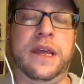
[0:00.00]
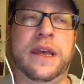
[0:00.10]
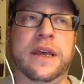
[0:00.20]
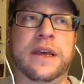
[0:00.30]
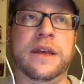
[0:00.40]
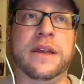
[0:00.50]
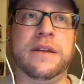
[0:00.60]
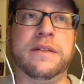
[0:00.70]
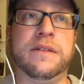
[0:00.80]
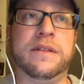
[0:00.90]

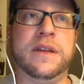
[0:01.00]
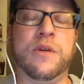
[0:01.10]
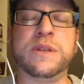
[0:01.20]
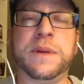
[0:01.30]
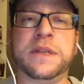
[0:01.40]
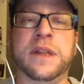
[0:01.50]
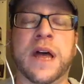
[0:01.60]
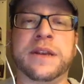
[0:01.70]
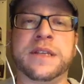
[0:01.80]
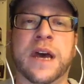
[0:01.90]
And, we spent a
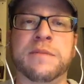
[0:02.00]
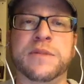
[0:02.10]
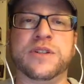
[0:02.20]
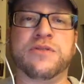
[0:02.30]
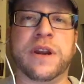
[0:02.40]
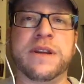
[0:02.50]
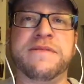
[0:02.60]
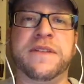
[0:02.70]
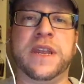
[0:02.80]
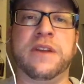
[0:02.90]
lot of time just trying
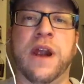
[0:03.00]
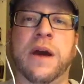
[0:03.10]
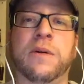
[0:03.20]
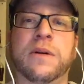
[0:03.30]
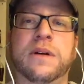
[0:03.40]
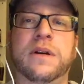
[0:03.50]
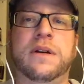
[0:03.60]
to figure out